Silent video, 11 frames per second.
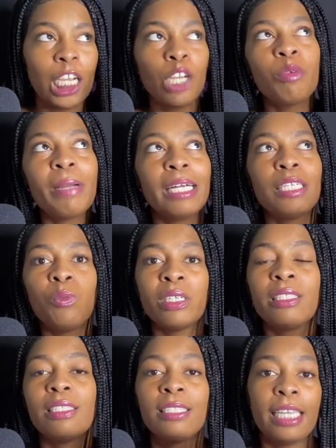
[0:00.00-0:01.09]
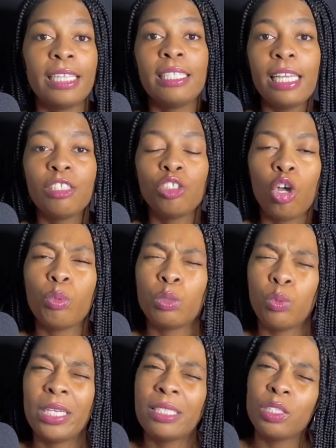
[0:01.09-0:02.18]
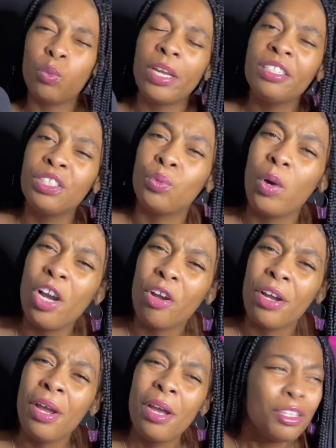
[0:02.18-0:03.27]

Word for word: everybody wanted to say that that song was racist. Racist where?